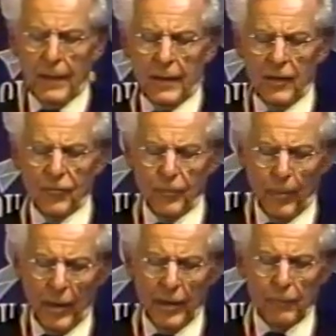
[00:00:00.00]
"If
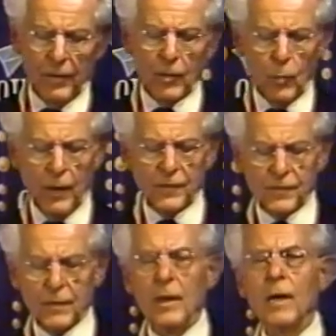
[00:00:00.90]
my
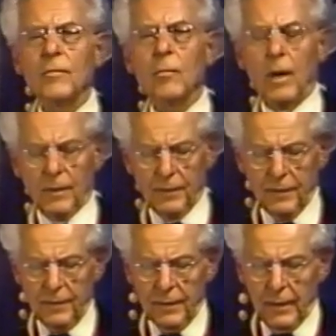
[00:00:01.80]
requests are not granted,